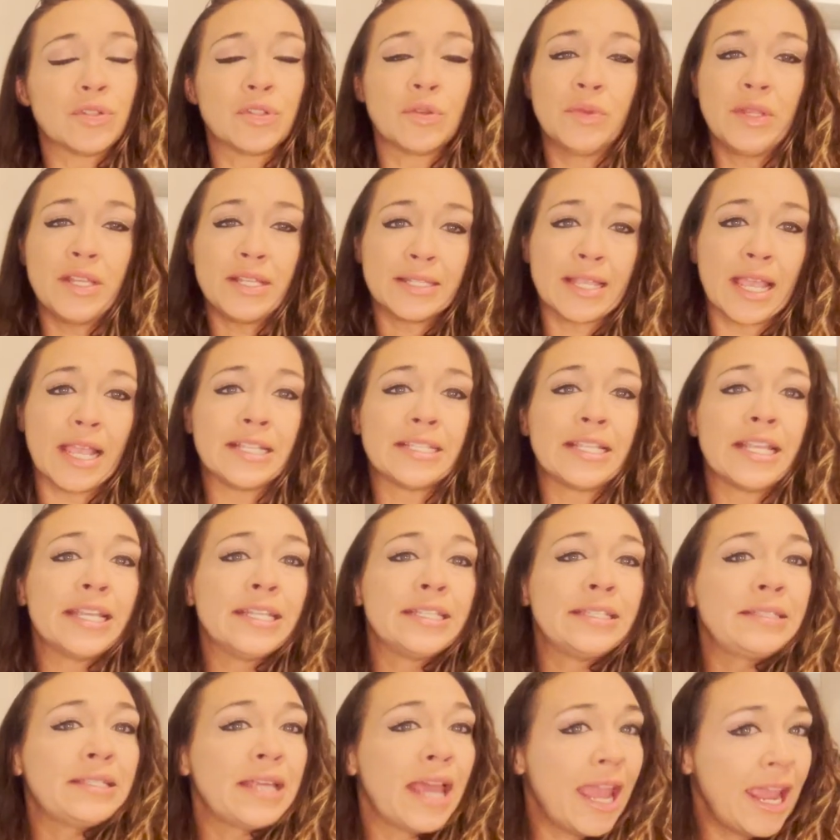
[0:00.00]
So in this case,
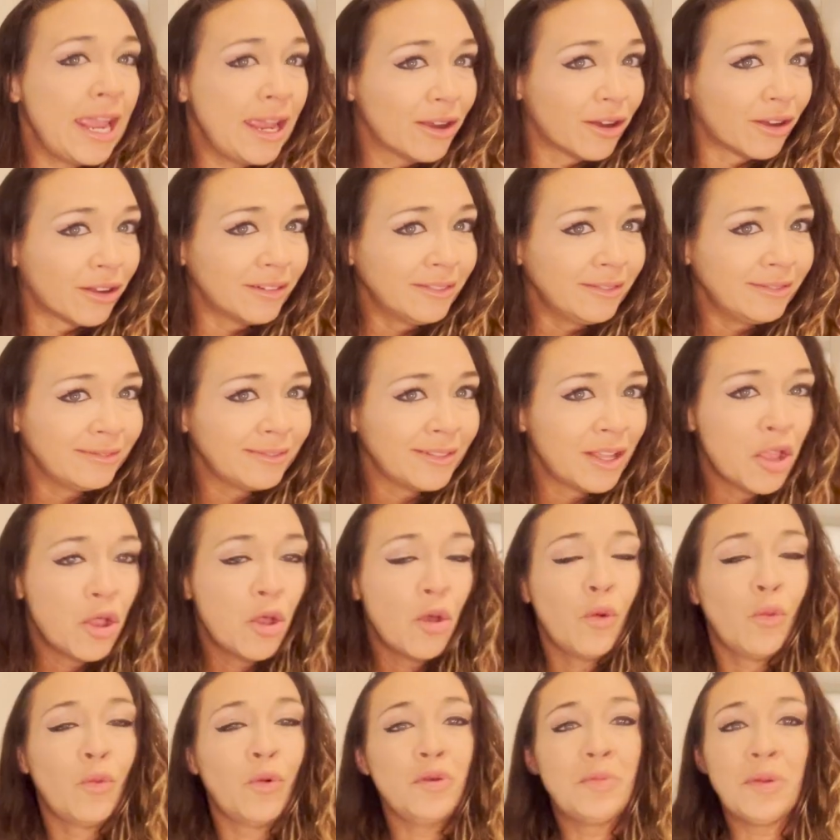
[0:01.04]
his tail
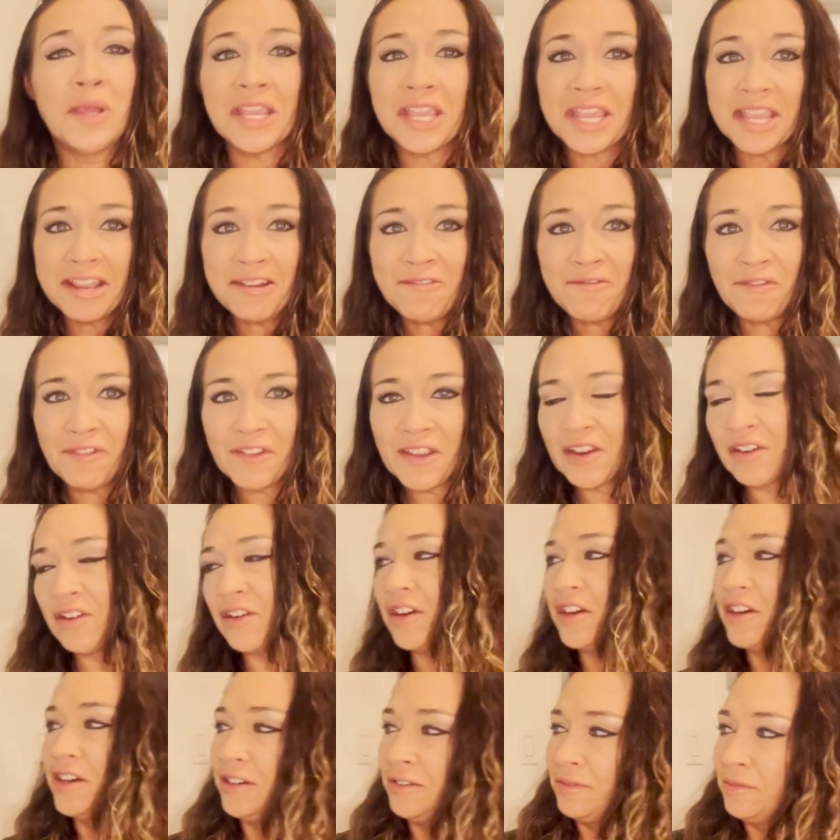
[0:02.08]
would be
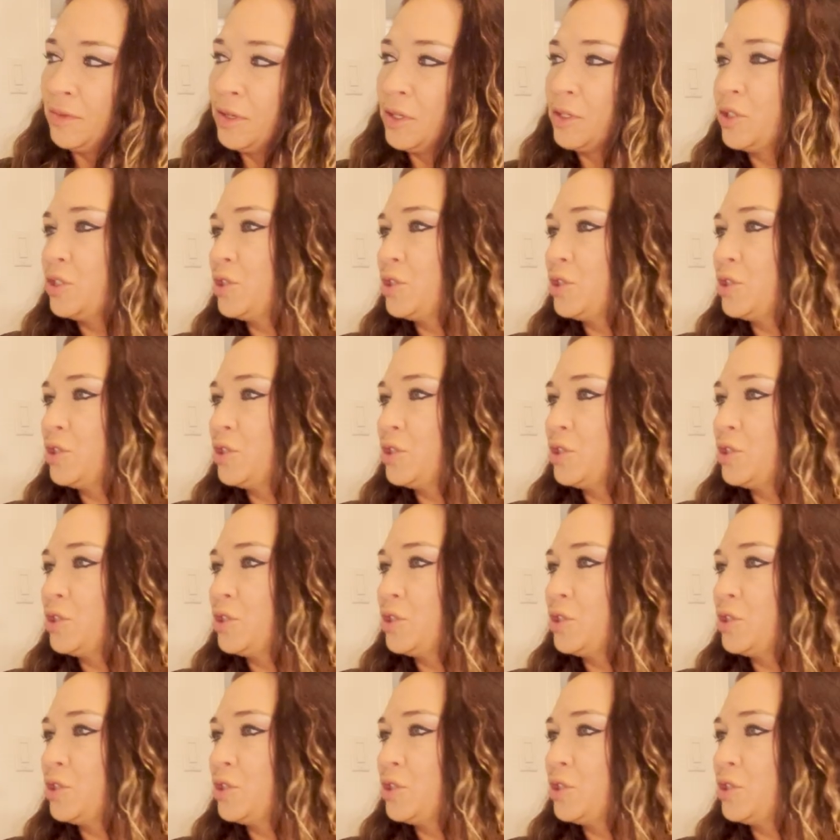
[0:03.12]
inferior